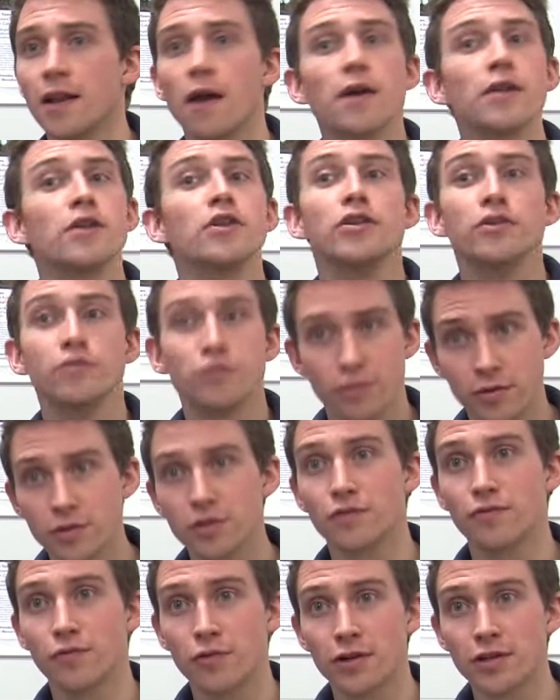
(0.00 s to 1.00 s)
like
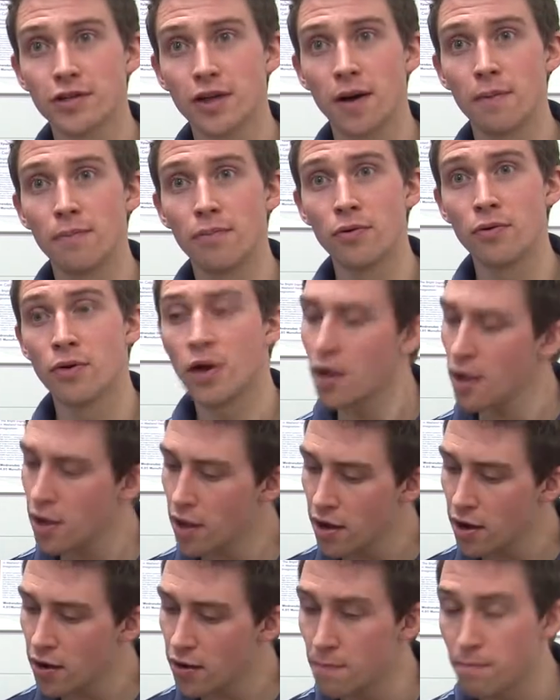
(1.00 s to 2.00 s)
newsreels, for example,
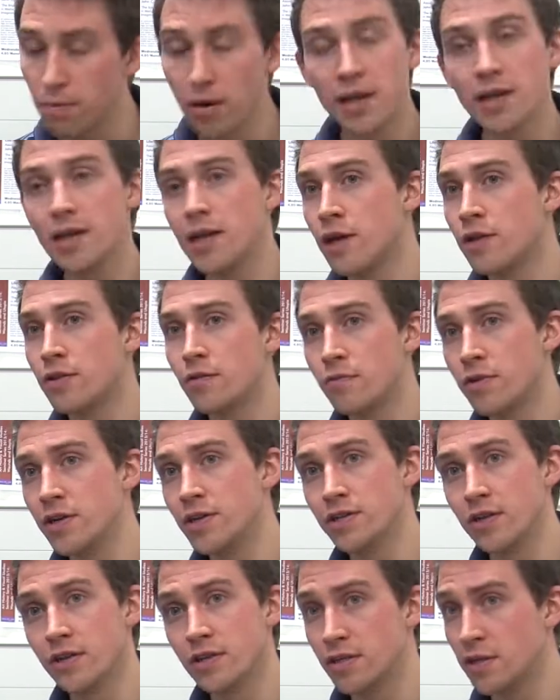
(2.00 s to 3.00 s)
completely
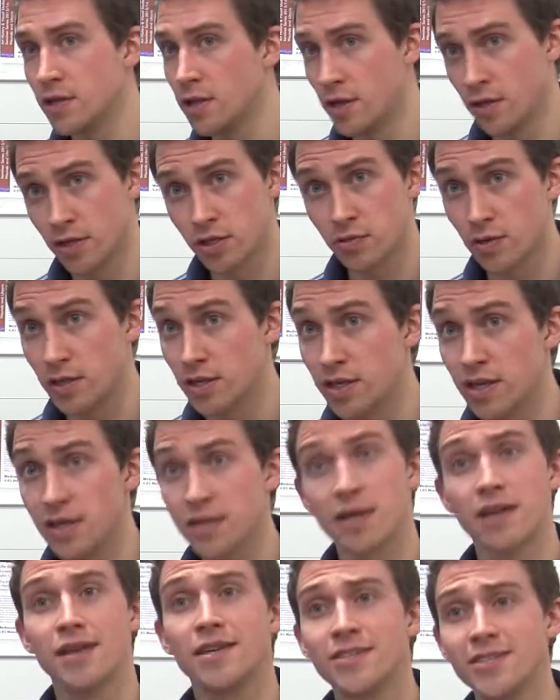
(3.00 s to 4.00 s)
under-researched in the last 20
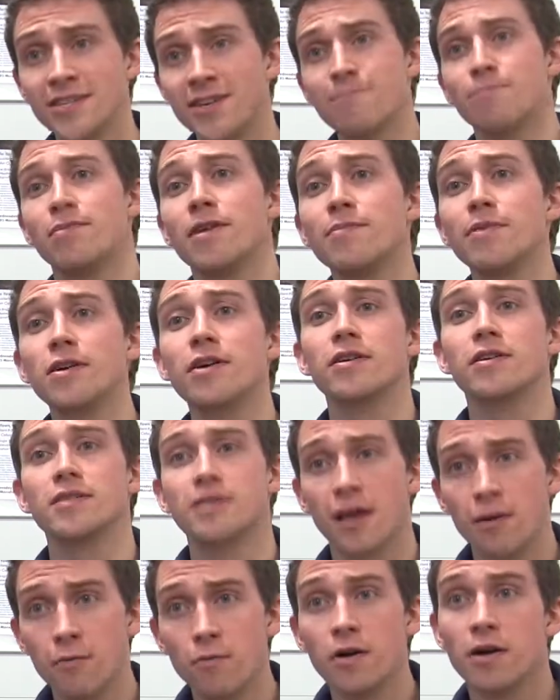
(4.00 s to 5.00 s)
years simply
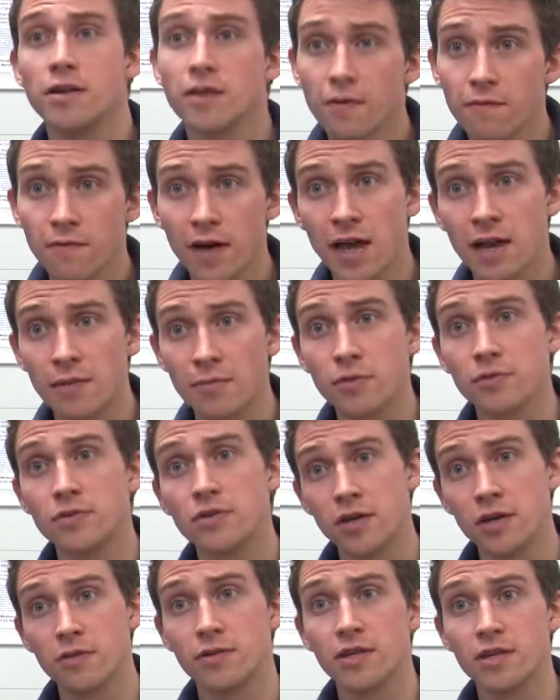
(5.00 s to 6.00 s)
because they weren't available
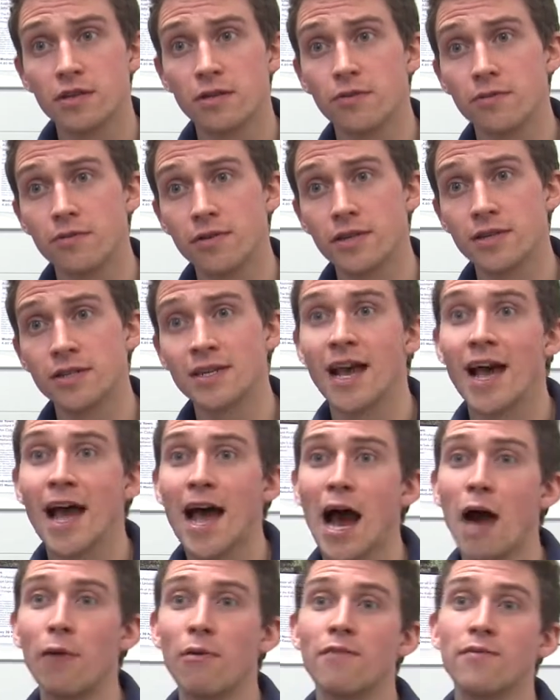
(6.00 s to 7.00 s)
to historians.
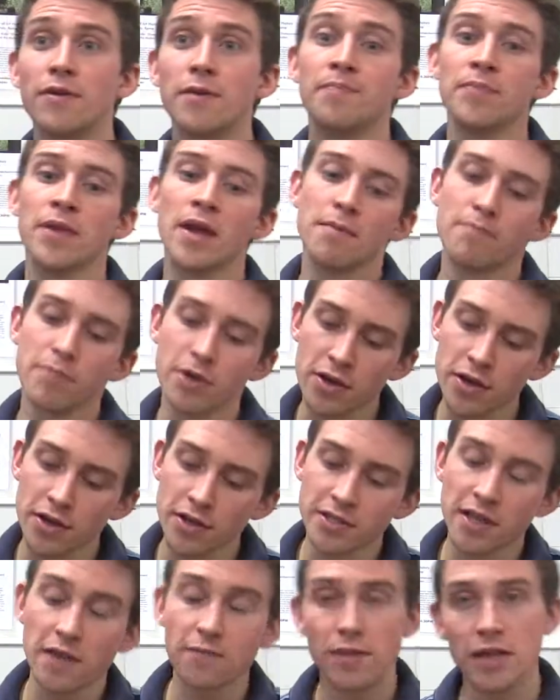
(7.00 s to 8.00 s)
However,
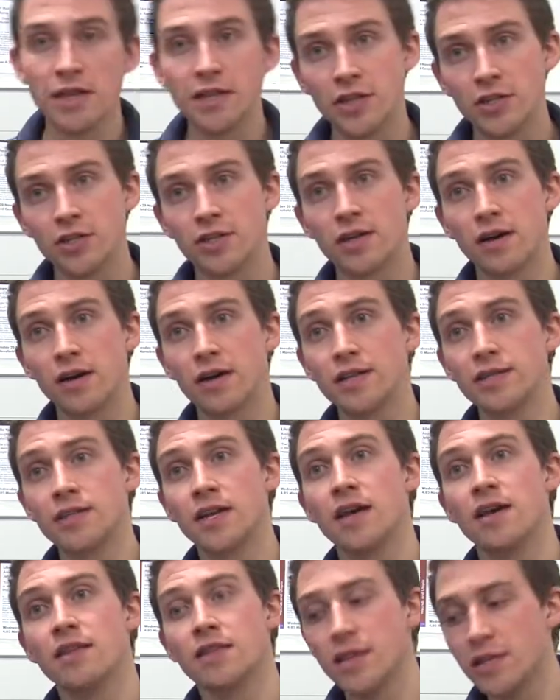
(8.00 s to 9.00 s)
because they've been digitised,
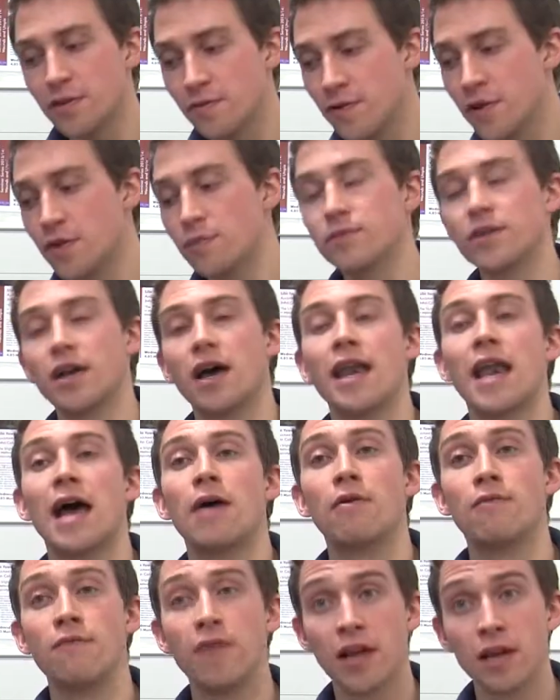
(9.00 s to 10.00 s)
these films are
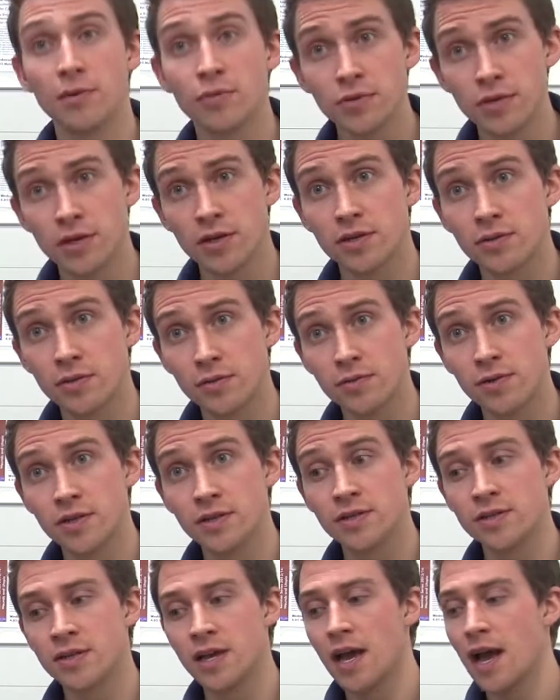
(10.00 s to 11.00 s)
now available to
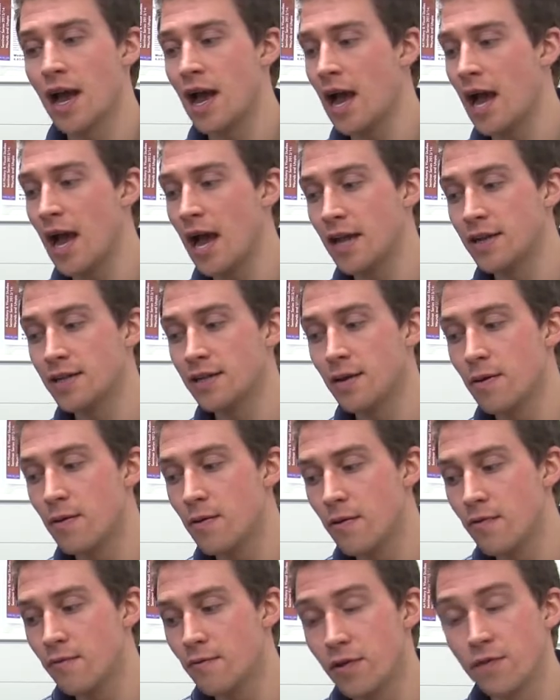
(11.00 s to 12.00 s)
historians, and
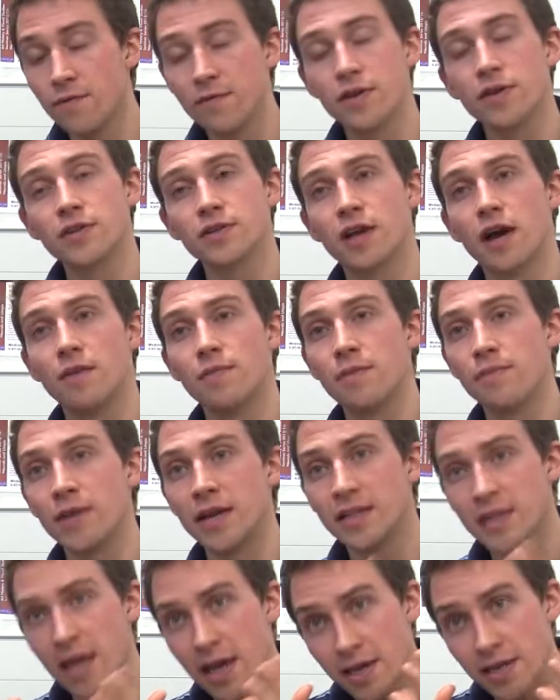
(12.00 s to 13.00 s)
for the first time they're
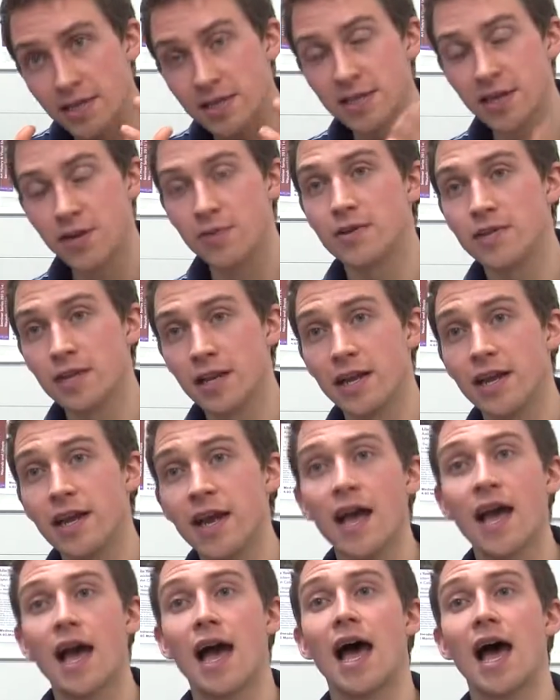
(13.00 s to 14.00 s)
being taken seriously
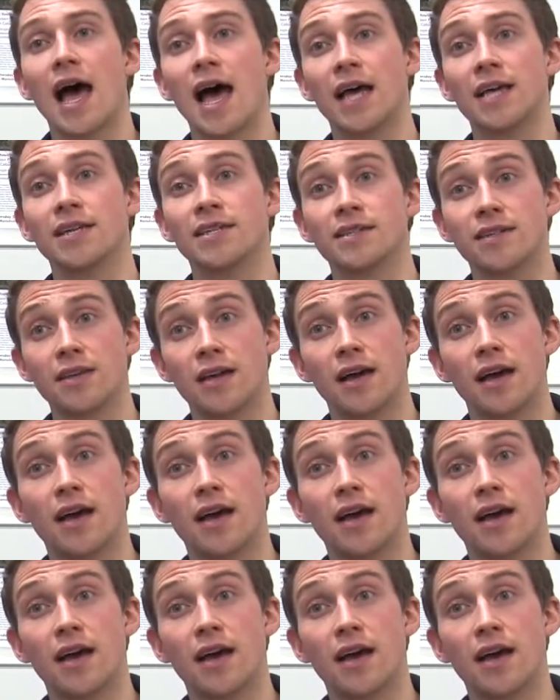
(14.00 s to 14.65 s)
as